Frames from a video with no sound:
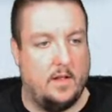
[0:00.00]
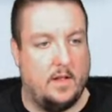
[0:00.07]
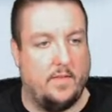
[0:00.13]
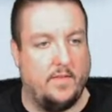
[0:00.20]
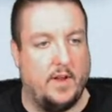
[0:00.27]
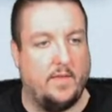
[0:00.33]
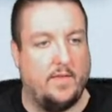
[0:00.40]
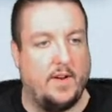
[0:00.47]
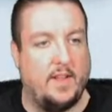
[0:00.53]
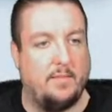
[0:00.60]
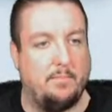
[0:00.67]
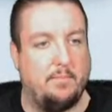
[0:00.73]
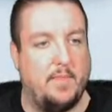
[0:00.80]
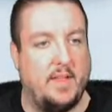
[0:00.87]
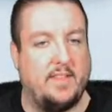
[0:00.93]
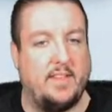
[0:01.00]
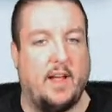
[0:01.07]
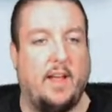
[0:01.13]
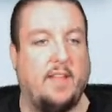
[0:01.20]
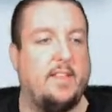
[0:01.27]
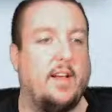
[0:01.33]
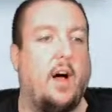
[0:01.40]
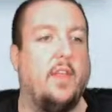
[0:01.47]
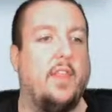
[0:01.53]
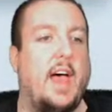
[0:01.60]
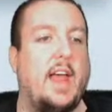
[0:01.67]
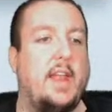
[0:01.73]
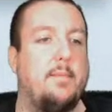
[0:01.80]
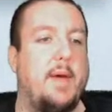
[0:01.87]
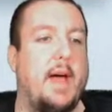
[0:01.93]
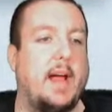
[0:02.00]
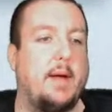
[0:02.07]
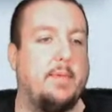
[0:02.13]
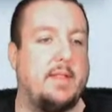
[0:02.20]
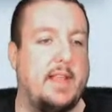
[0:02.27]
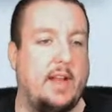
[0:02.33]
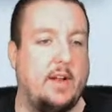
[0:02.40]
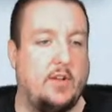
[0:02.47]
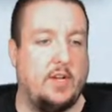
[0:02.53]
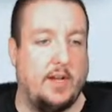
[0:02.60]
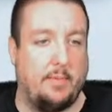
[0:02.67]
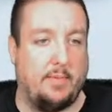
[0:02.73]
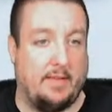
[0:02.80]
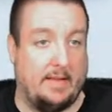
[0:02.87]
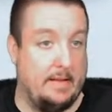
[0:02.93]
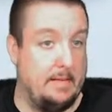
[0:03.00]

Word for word: We go for this. It's it's all that and a bag of potato chips.